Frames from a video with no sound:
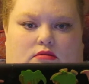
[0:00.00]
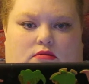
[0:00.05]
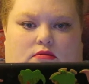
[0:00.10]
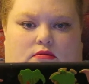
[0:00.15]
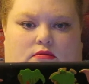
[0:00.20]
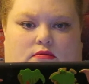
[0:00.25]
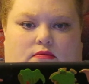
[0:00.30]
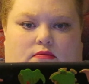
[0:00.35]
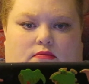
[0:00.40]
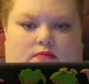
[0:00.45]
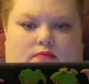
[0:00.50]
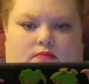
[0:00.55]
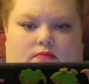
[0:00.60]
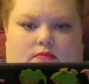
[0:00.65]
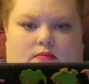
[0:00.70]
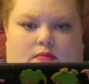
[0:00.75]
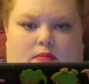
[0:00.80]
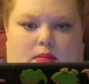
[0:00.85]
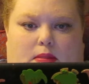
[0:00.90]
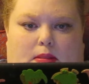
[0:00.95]

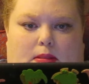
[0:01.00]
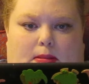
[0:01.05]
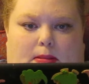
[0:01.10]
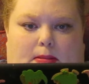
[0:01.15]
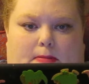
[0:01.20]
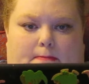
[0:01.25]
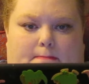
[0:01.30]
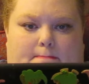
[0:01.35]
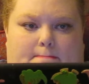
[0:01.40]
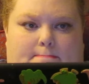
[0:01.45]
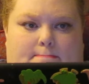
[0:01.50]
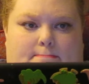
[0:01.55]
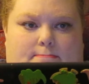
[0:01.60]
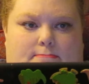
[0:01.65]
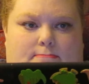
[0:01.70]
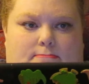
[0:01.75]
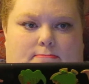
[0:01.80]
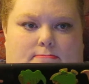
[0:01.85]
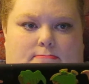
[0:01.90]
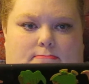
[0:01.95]

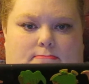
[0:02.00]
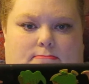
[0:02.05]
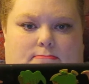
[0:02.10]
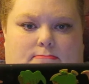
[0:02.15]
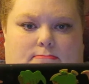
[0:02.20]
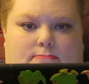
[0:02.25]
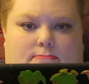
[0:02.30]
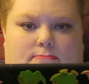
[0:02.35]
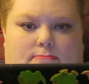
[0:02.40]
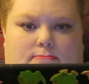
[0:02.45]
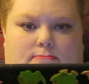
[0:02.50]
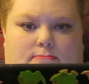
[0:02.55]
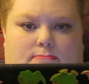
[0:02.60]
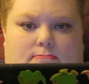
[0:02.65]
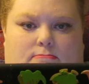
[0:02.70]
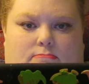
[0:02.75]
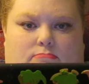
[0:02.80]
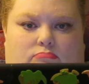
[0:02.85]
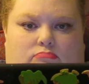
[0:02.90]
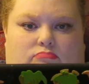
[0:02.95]

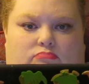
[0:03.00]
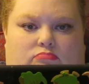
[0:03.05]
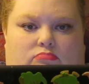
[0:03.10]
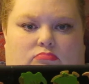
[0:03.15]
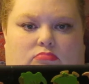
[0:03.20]
(silence)